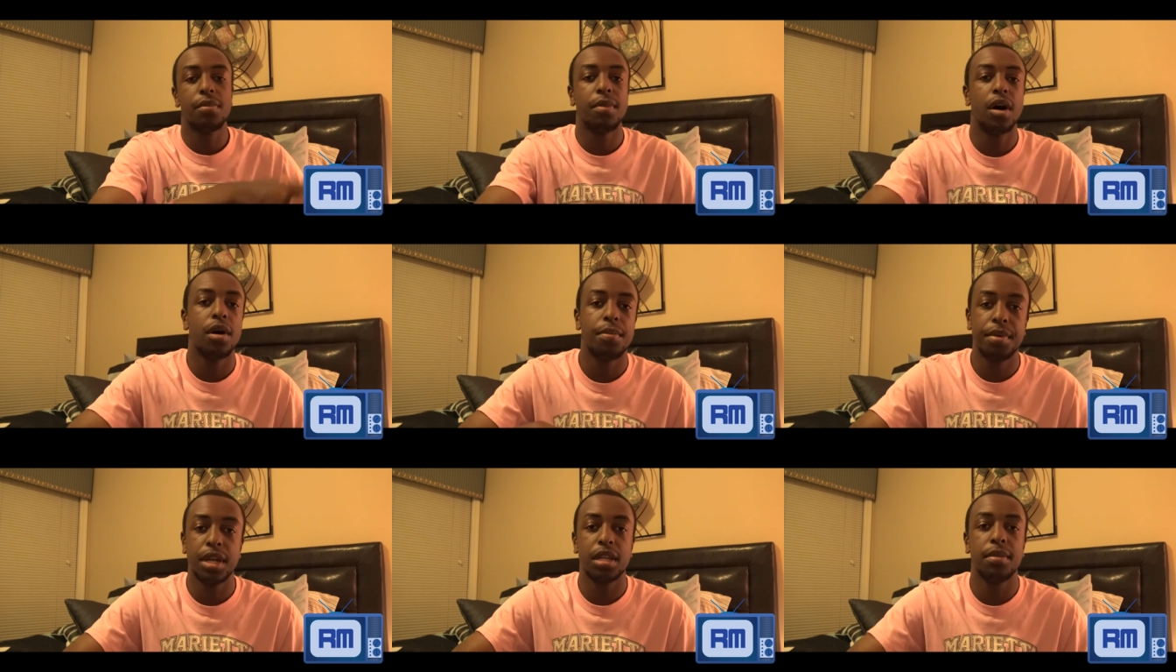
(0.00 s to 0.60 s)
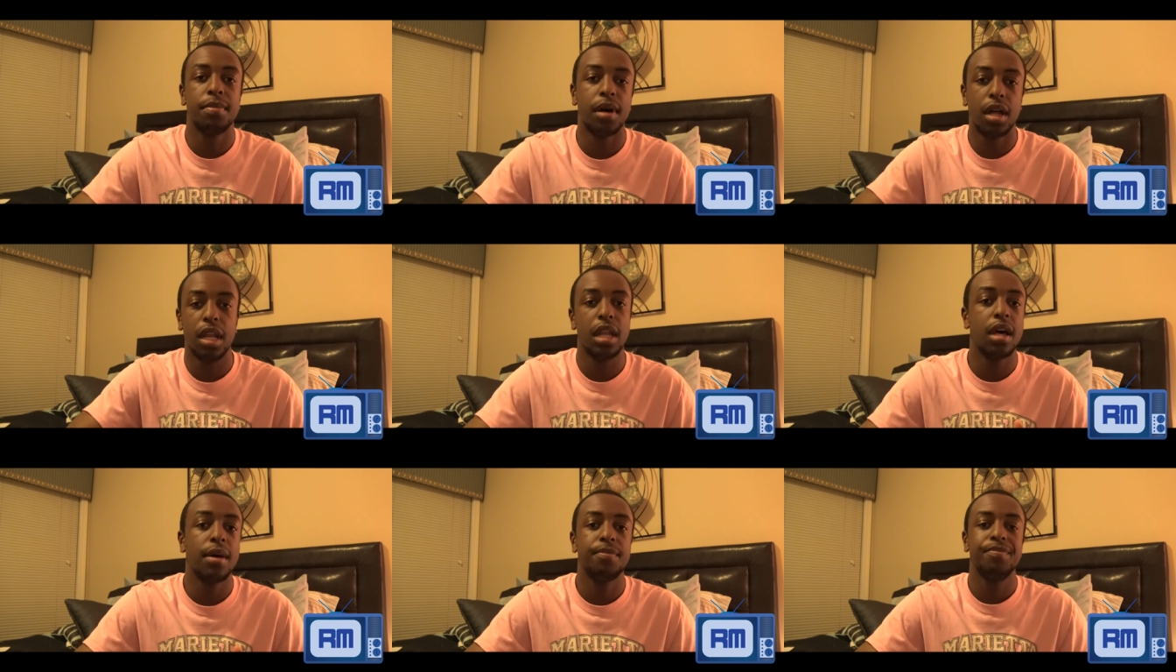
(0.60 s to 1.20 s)
the ball, bring the
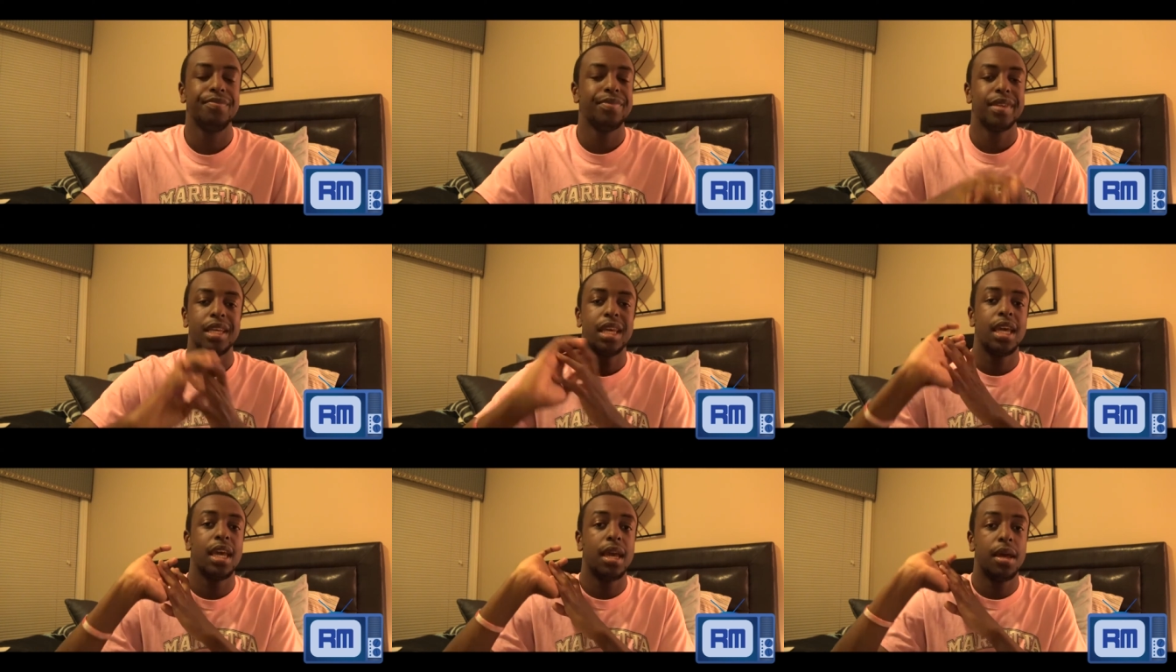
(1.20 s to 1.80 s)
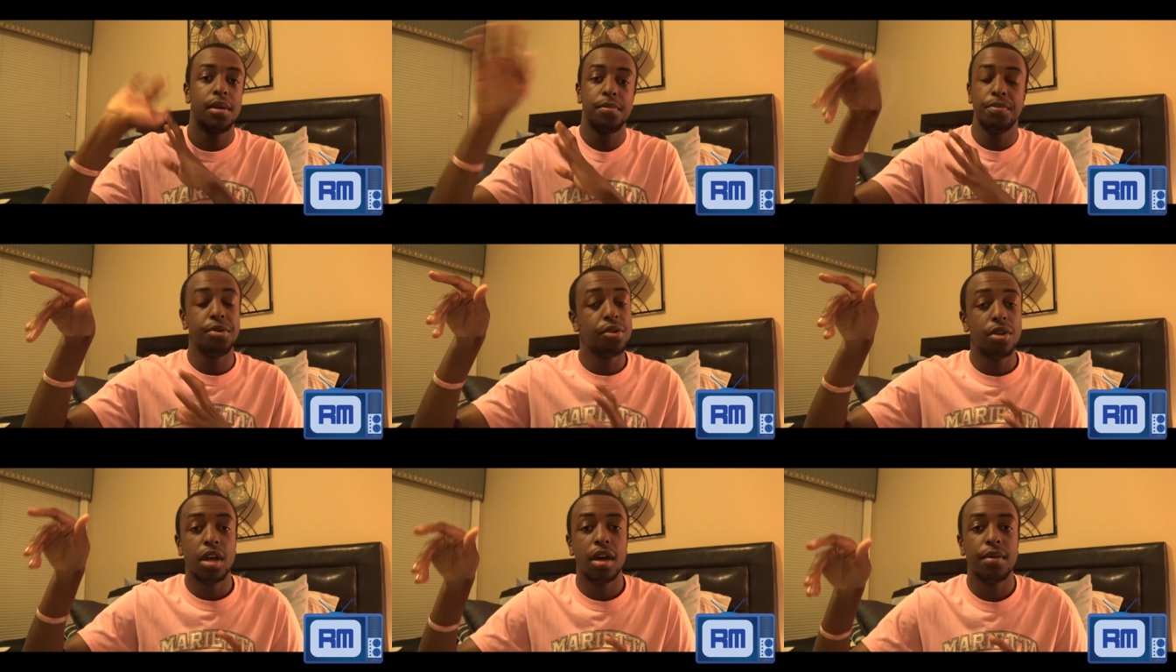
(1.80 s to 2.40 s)
ball up, and
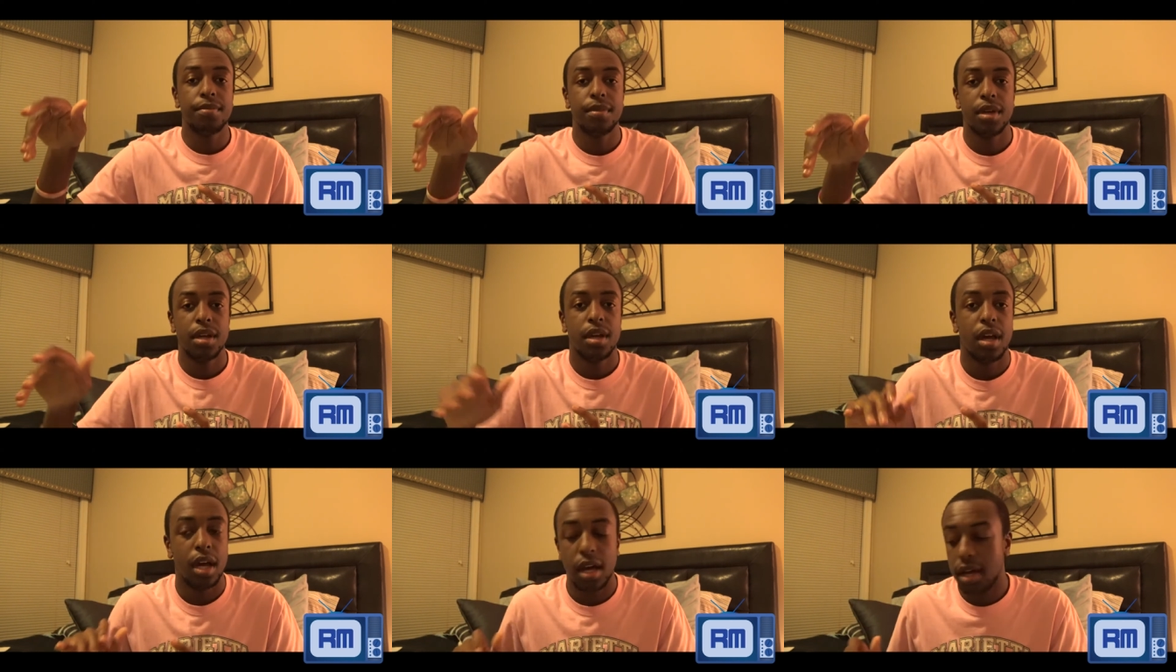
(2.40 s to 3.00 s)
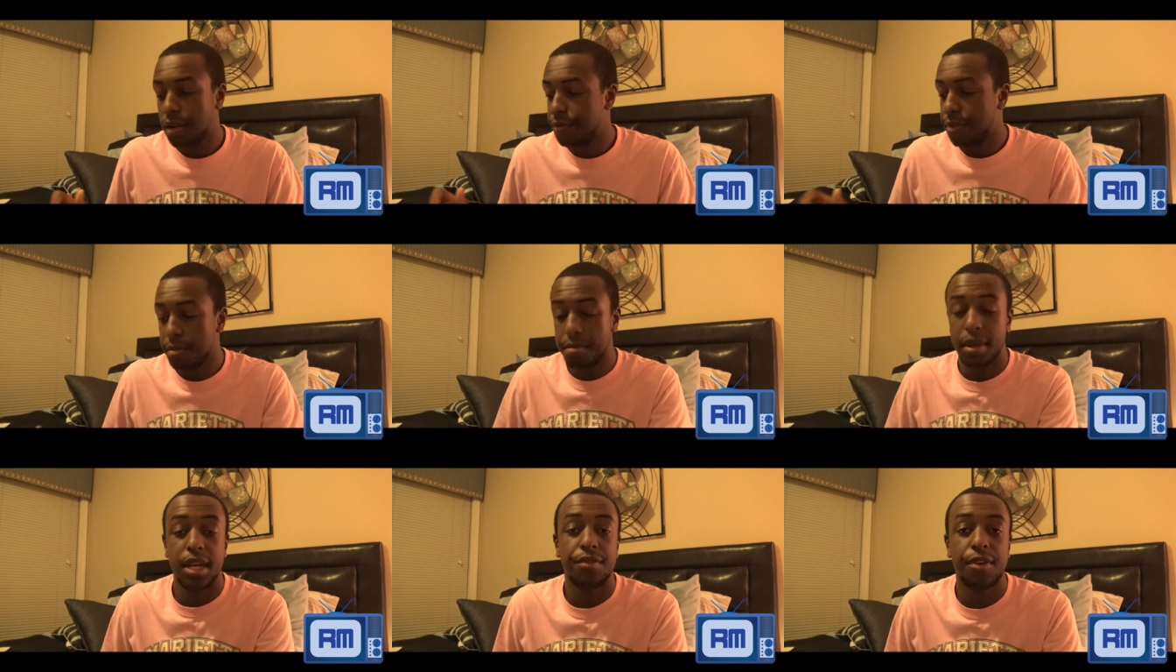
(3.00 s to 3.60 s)
pull up uh, from
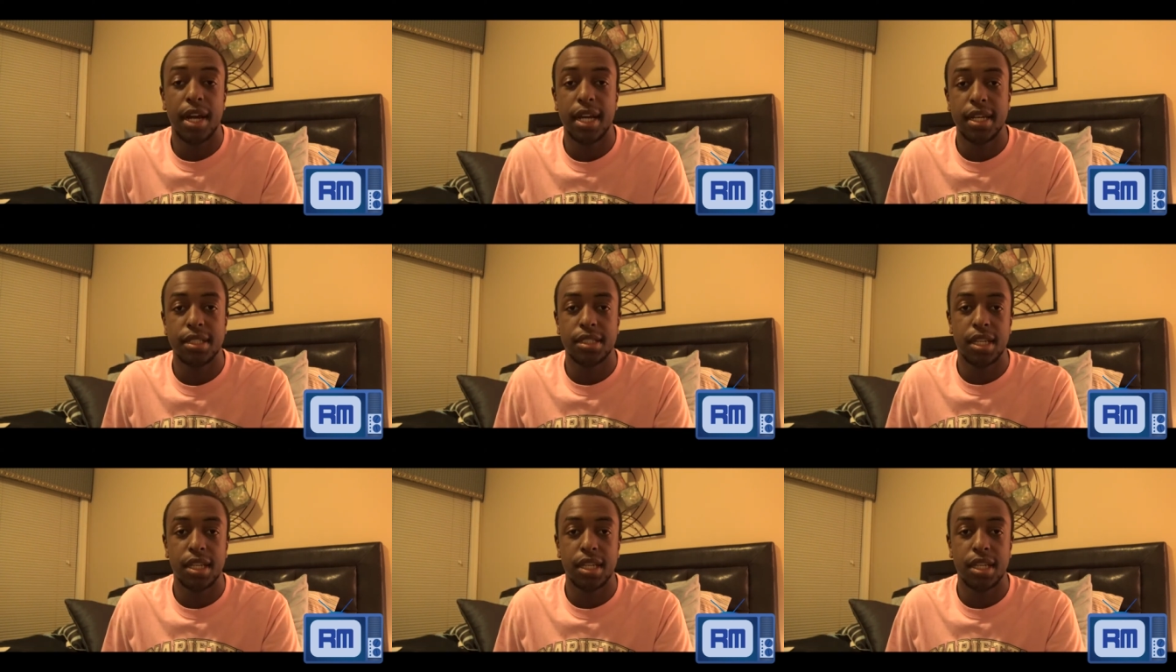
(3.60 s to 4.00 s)
mid range.